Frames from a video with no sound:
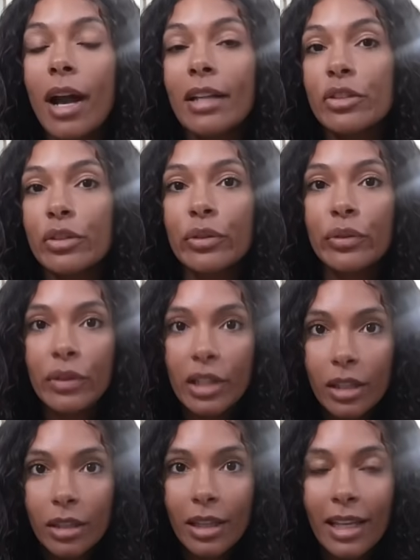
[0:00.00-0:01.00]
I do
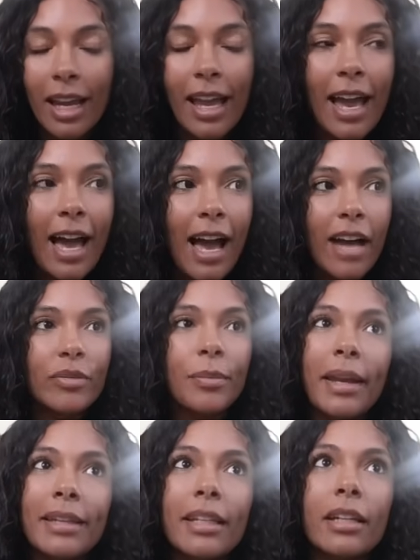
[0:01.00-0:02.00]
feel like I have
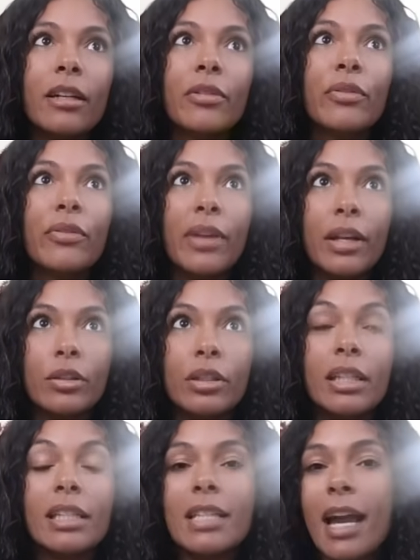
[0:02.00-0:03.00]
my gear
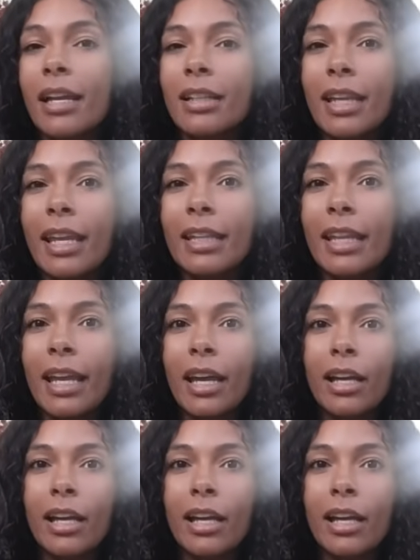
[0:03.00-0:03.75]
fairly dialed in.